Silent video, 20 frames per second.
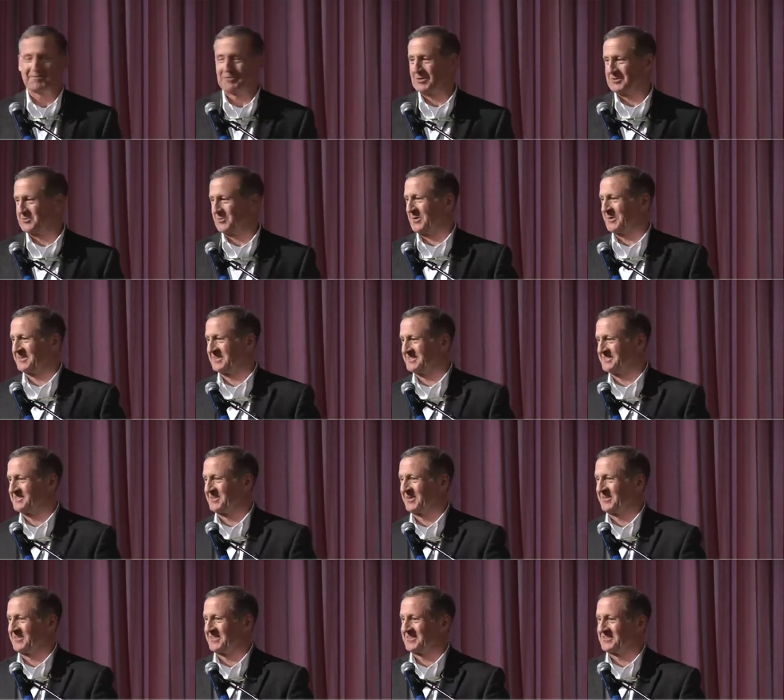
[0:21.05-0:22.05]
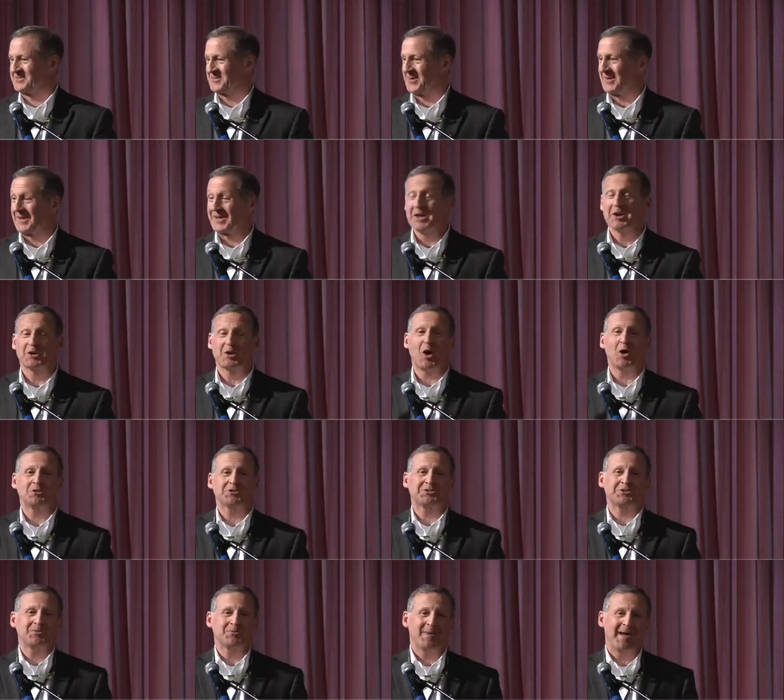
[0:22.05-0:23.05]
I've always wanted to start this way
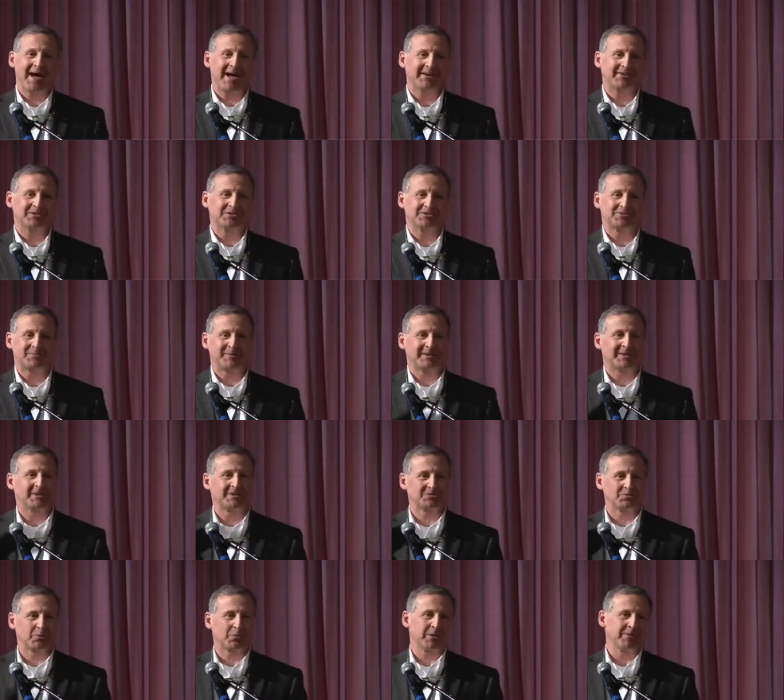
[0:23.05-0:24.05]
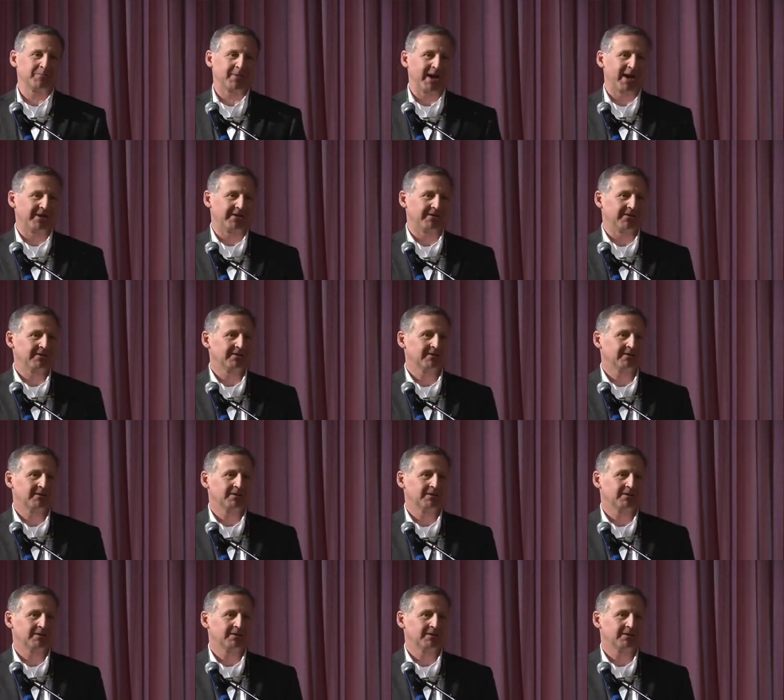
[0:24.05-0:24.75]
culture matters because we matter.